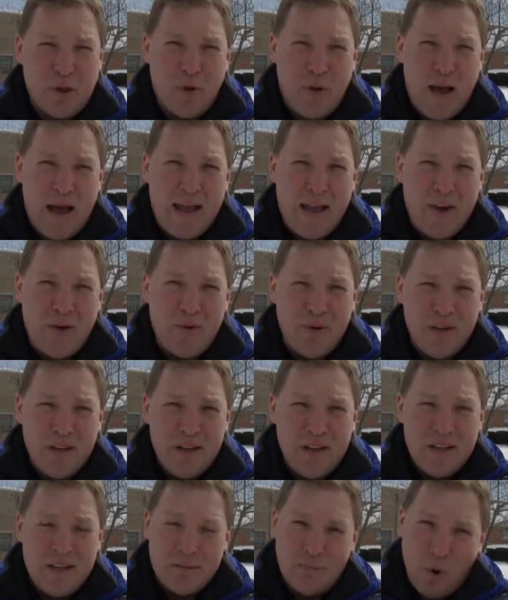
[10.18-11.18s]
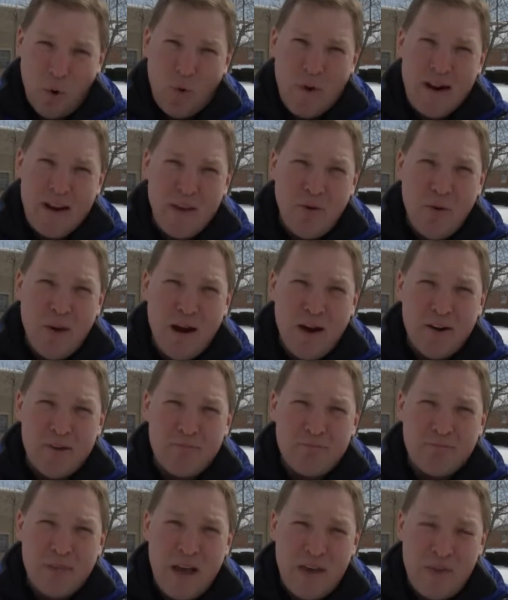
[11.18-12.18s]
Ohio or anywhere.
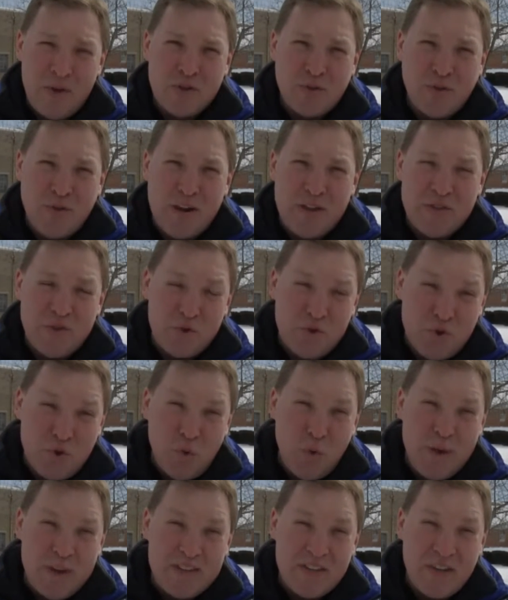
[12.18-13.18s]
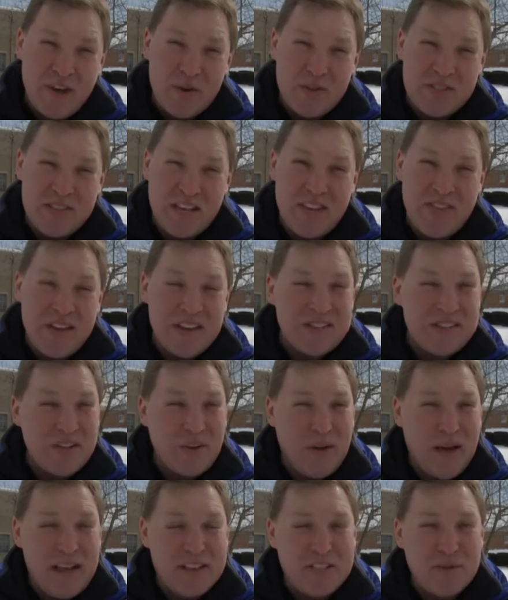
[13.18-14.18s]
And those friends who two weeks ago said they still
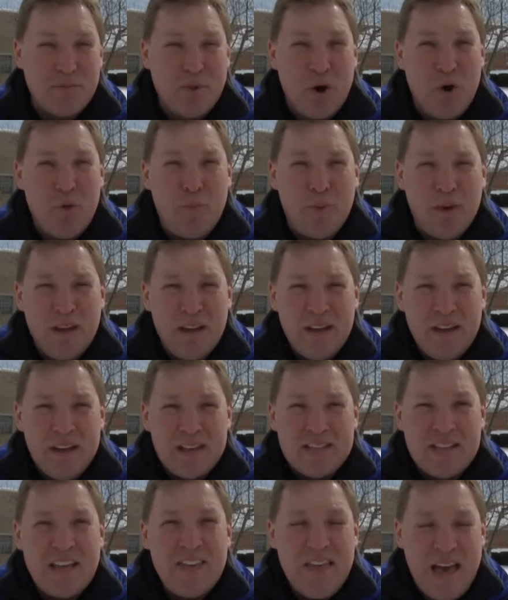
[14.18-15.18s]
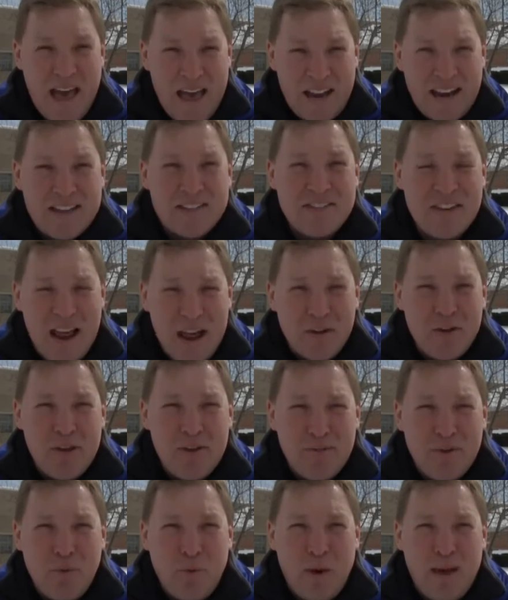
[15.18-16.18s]
had some hope say that has now
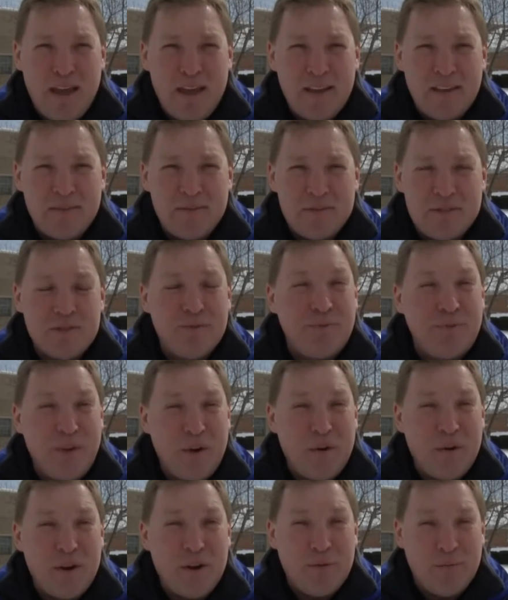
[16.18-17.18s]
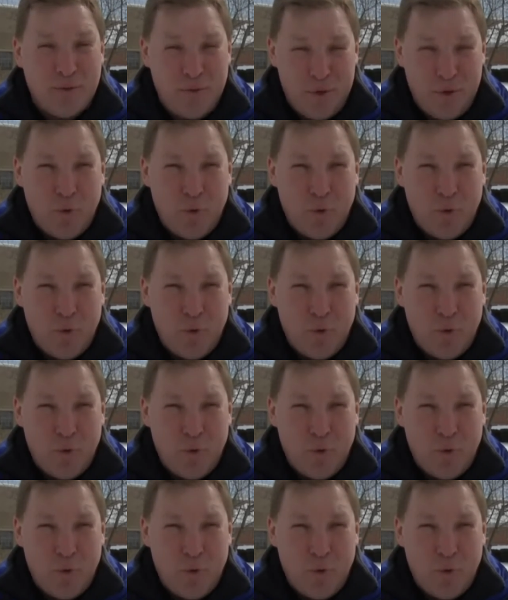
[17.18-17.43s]
given way to fearing for the